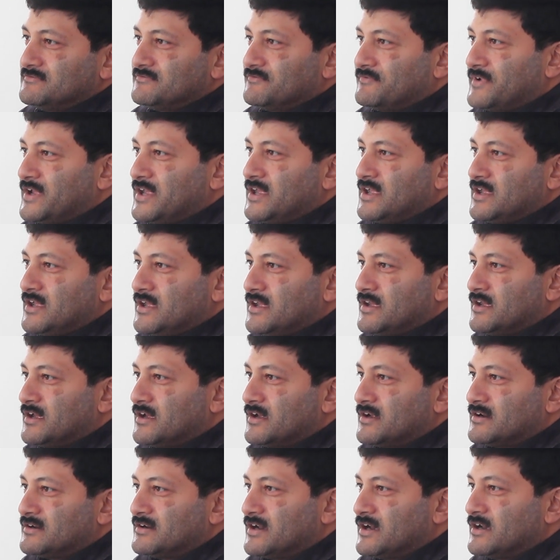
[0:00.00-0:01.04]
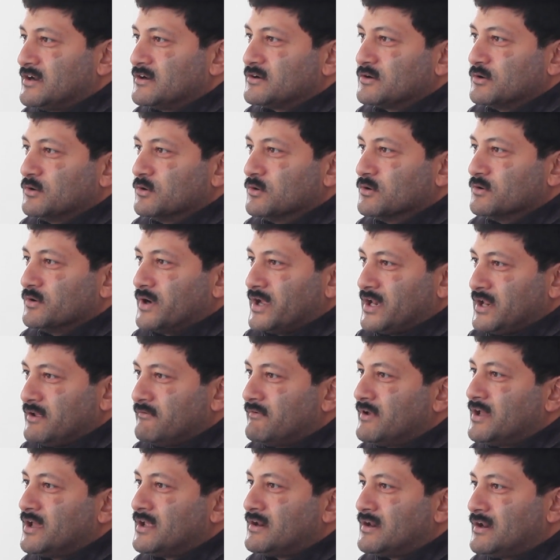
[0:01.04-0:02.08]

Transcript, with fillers: We didn't go anywhere.